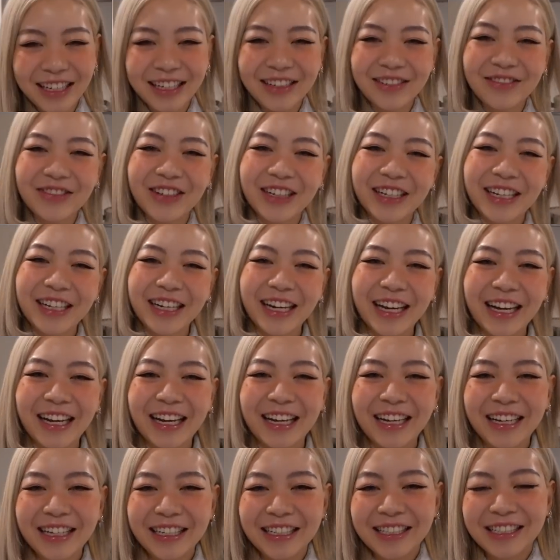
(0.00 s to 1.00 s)
Good morning,
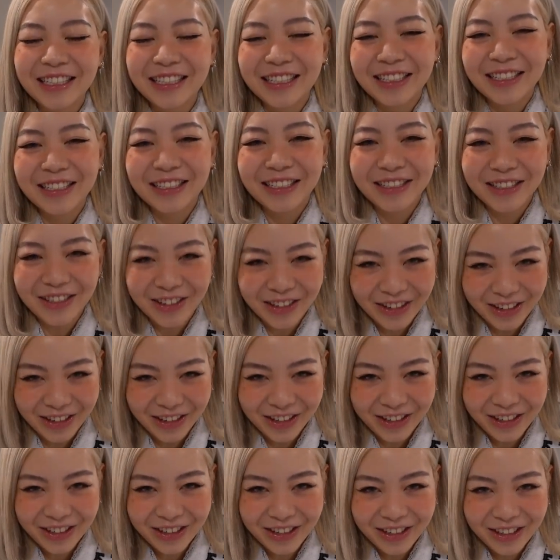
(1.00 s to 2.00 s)
guys.
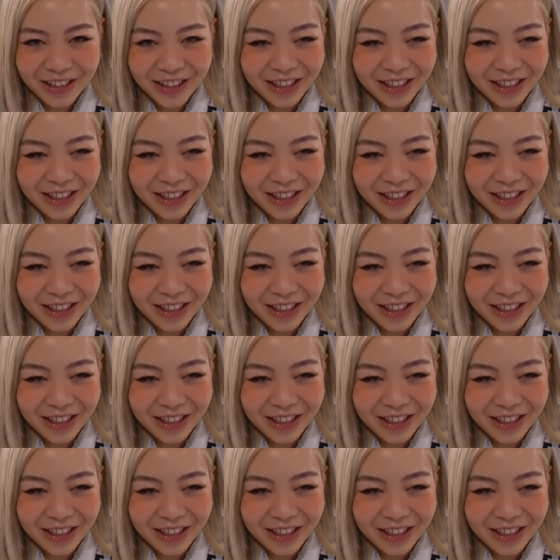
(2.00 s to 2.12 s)
So,